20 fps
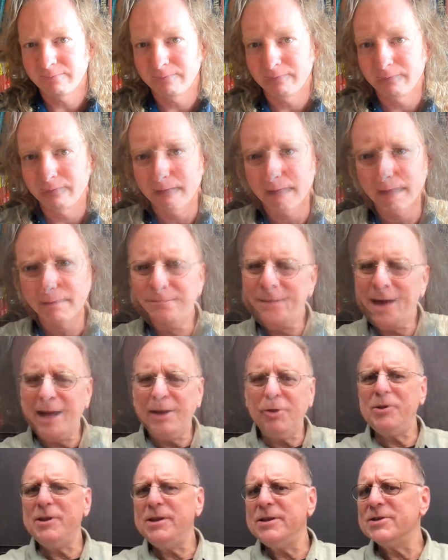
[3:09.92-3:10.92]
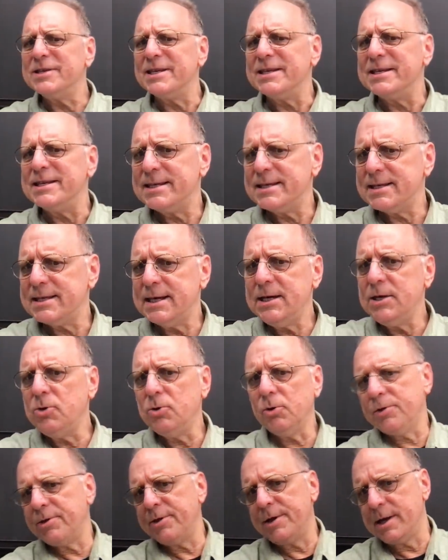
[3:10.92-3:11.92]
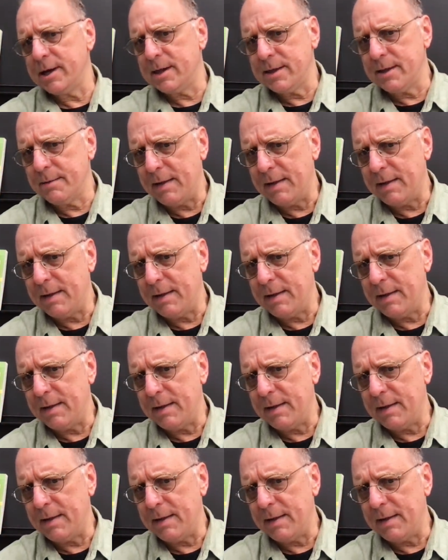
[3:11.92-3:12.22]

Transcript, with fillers: Um, I don't think there's a single thing that